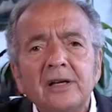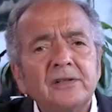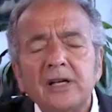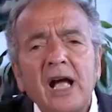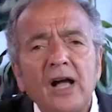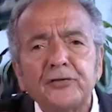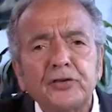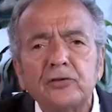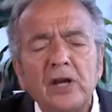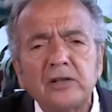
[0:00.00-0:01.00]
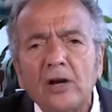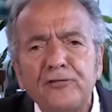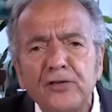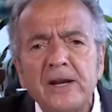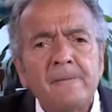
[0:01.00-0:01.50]
The Constitution, the
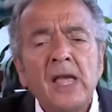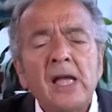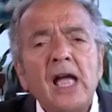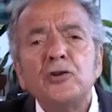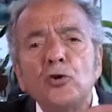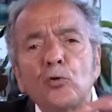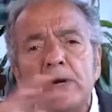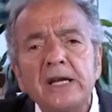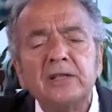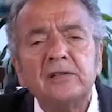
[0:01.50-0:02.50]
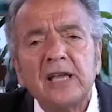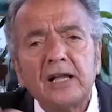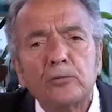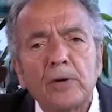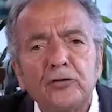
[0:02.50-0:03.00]
free, and you read the
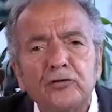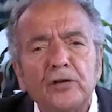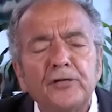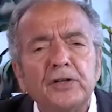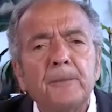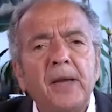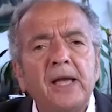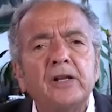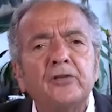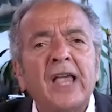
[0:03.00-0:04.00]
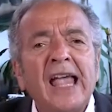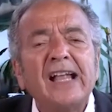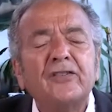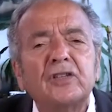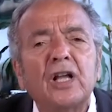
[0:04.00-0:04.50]
Declaration of Independence.
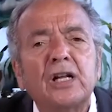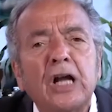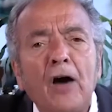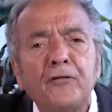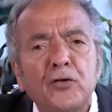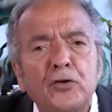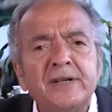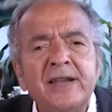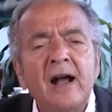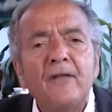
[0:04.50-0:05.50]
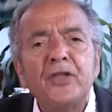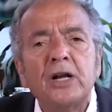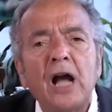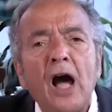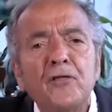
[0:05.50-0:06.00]
It's the governed
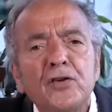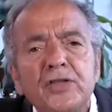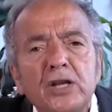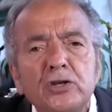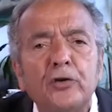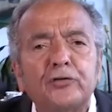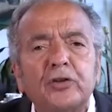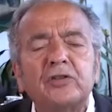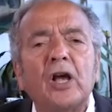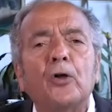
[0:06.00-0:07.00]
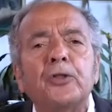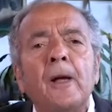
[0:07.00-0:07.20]
that used to tell